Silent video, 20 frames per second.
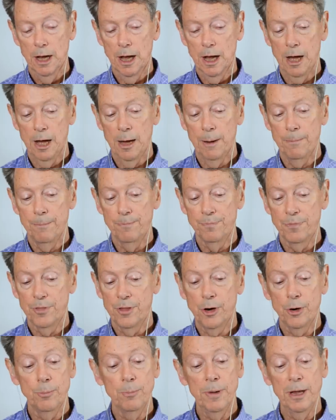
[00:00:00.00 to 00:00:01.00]
Um,
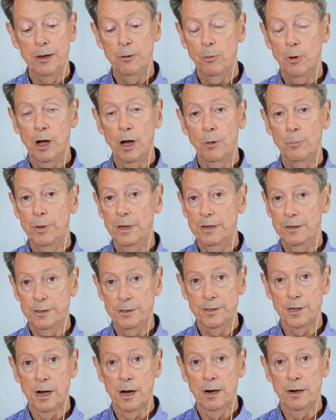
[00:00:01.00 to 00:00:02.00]
there may well be
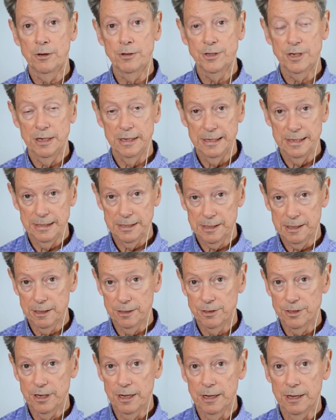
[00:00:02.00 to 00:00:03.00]
desires and
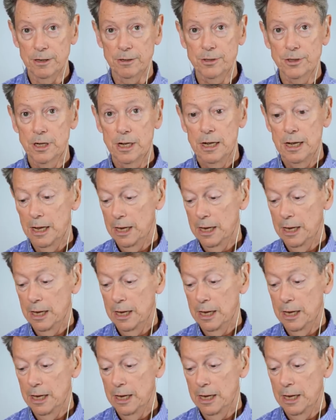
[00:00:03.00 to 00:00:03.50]
discontent